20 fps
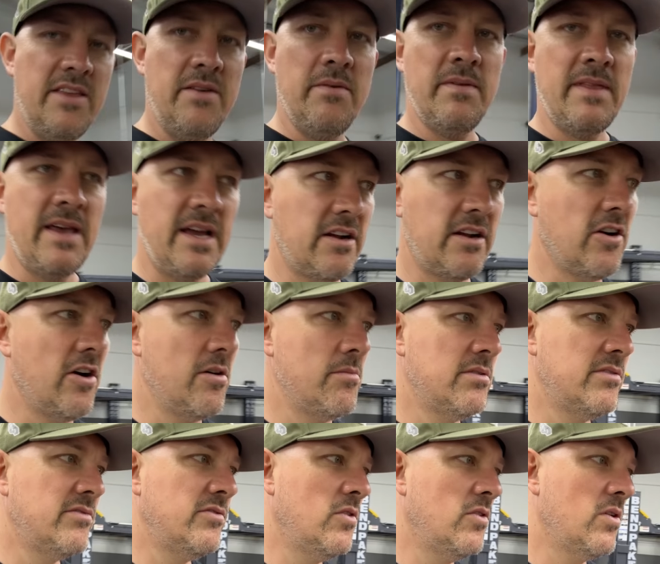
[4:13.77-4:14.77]
you in that car
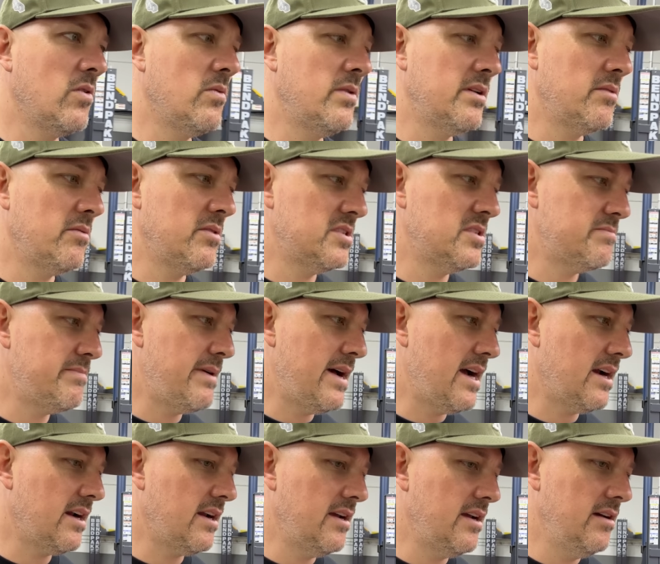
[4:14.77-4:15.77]
before when it was
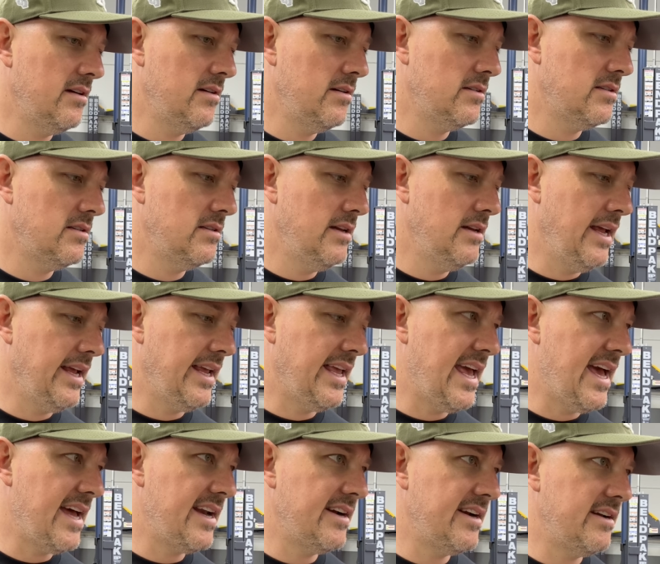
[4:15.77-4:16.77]
back in
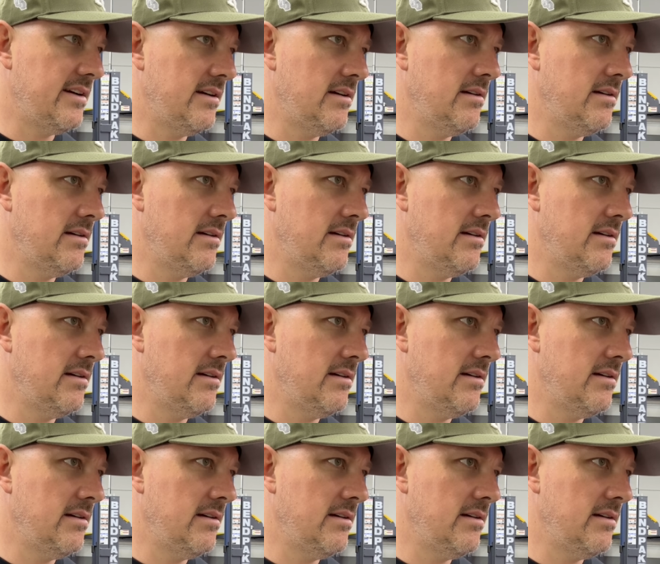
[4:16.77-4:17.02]
Canada.